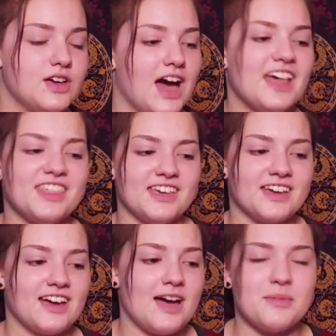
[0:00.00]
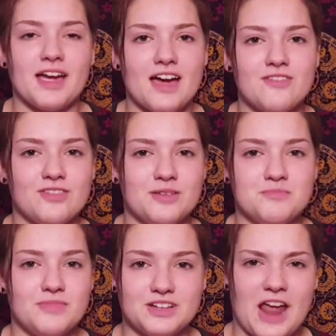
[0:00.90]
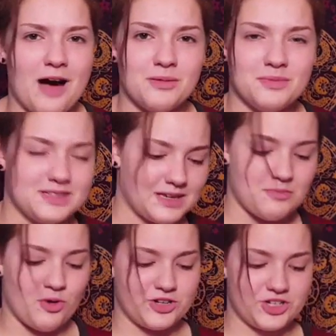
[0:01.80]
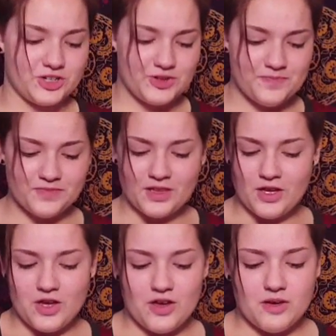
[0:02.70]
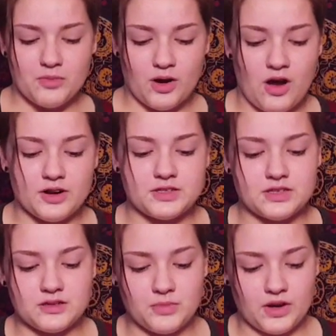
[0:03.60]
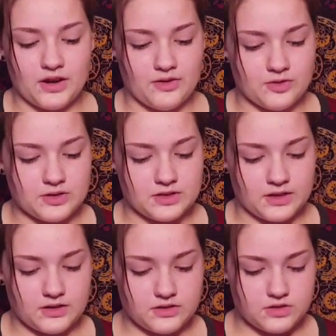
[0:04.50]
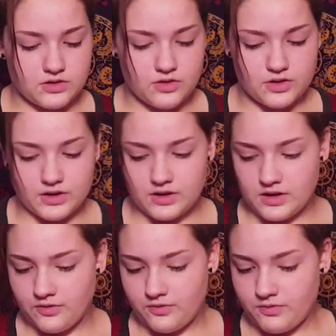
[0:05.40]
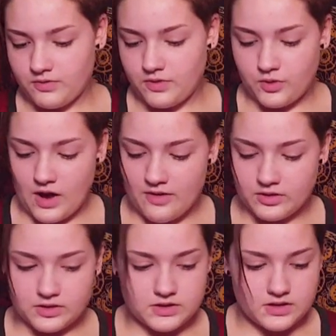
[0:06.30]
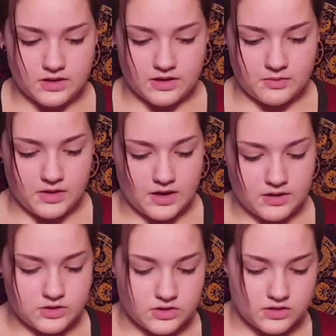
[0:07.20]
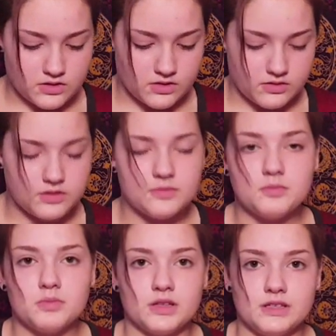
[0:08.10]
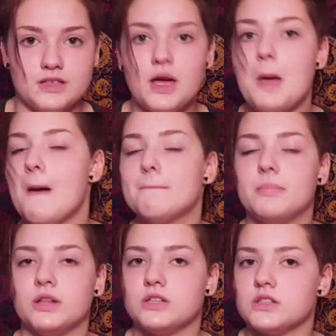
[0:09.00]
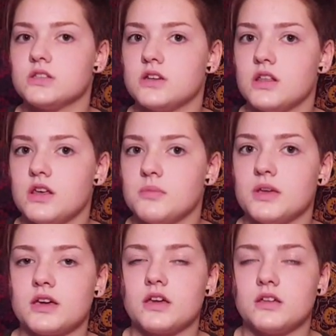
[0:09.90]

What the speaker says: I think. I might have an album that's like more chill, but honestly, Bon Iver is like so good. If you haven't listened to them yet, just please listen to them. Like,